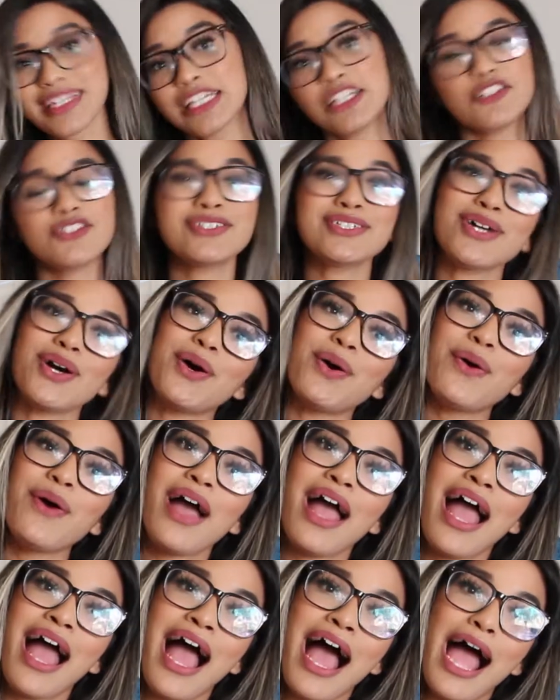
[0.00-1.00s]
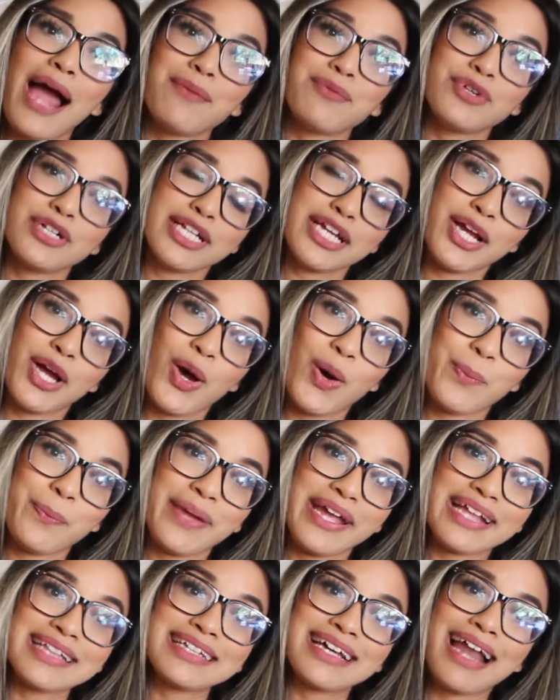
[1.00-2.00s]
So I'm really
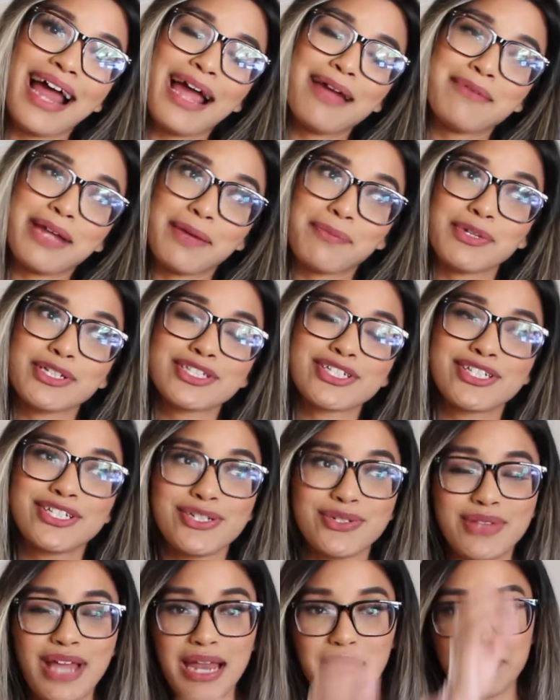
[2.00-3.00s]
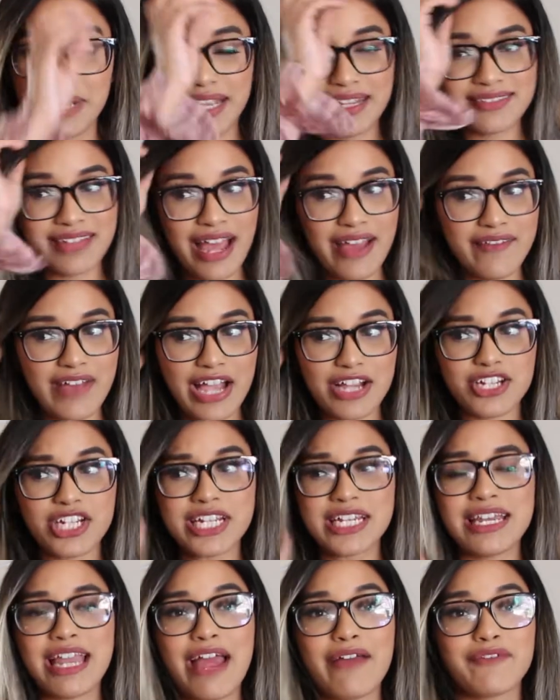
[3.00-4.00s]
hoping that I'm able to do that because I've
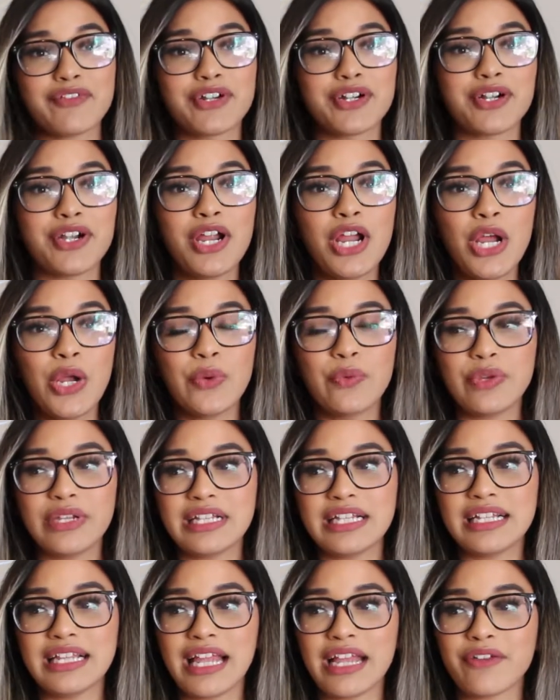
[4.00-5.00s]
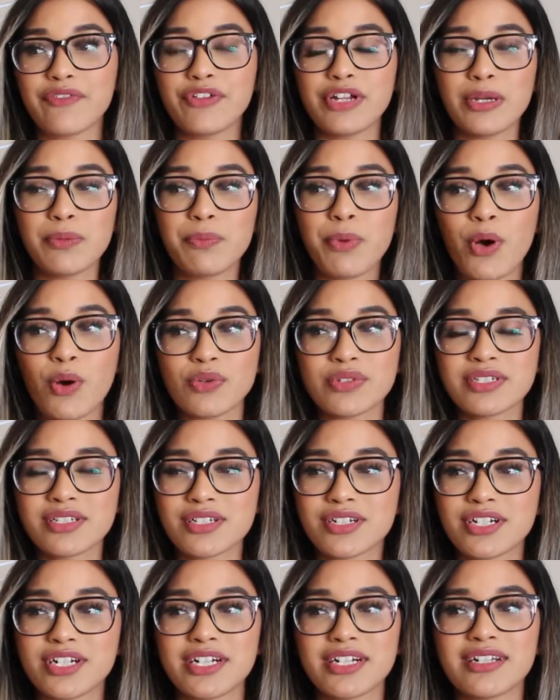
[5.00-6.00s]
actually never really like
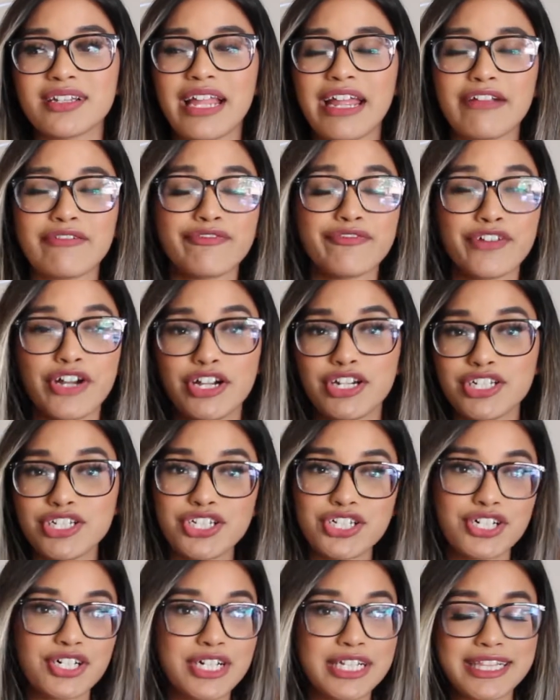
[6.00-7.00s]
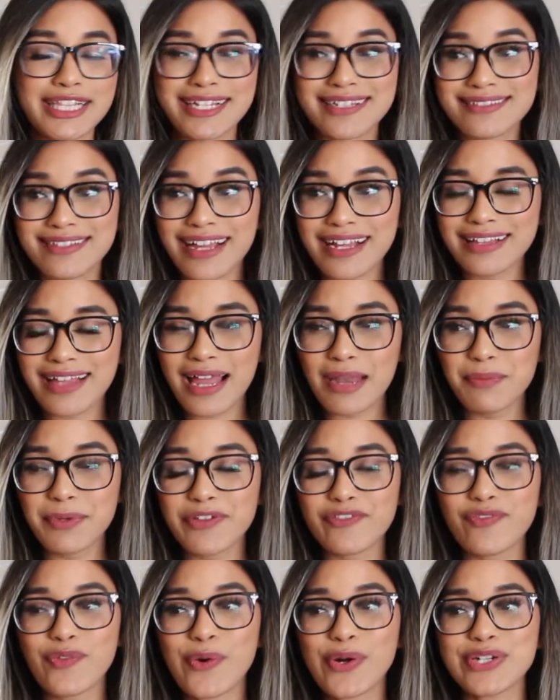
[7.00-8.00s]
reupholstered like furniture and things like that
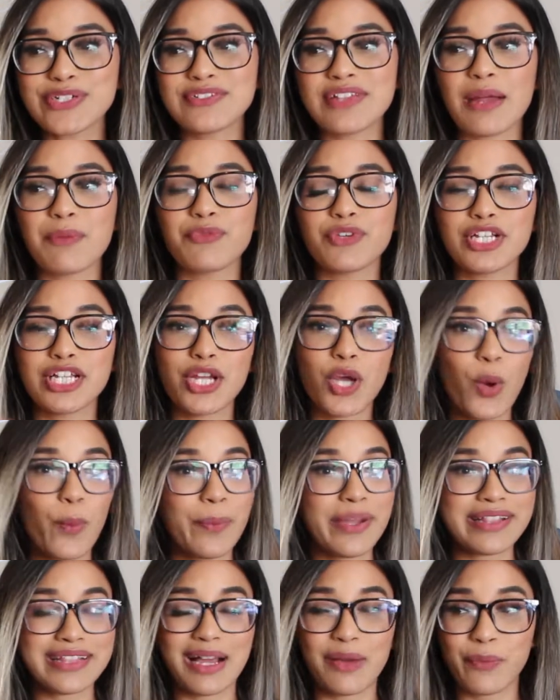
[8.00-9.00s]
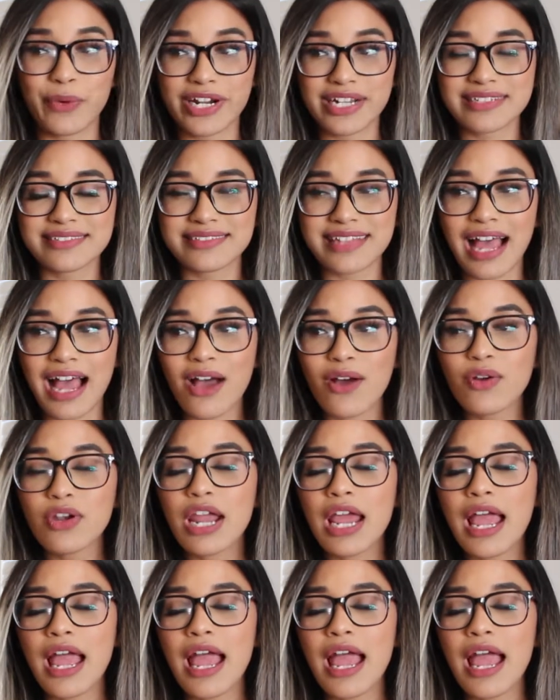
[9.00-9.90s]
before. So I'm really hoping that works out.